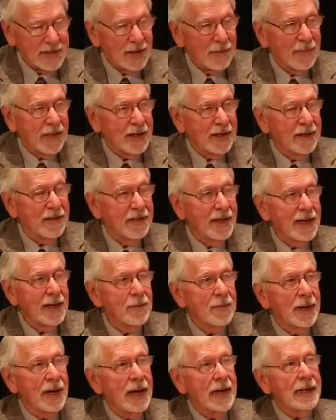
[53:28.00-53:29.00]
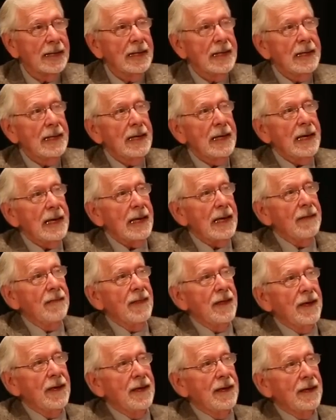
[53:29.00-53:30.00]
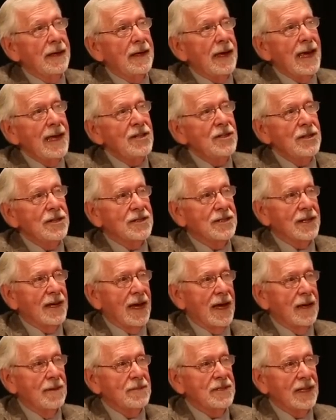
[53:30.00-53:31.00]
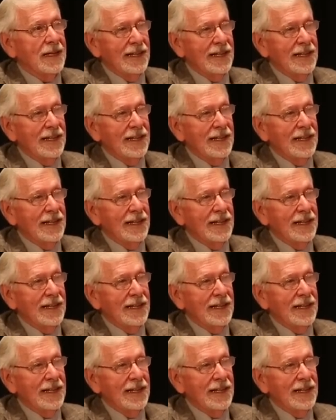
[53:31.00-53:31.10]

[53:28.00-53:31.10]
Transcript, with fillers: something to think about. In the ancient times,